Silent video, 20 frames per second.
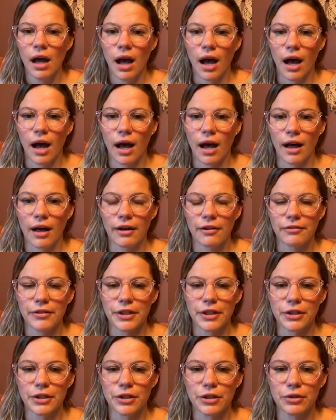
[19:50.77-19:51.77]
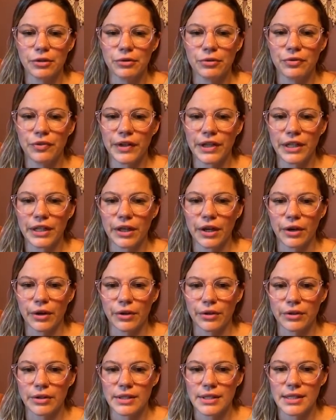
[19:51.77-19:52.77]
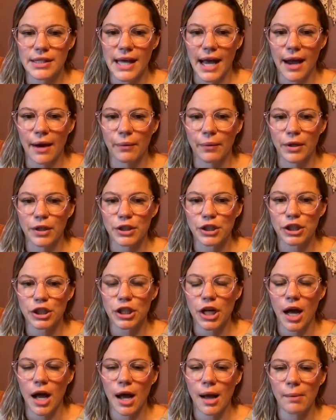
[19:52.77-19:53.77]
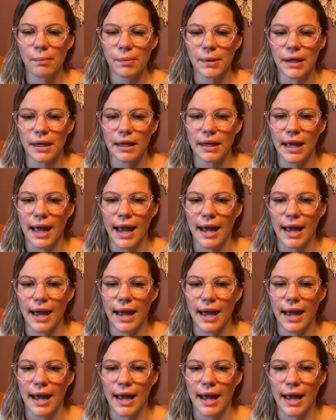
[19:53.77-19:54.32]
of new videos that we're chomping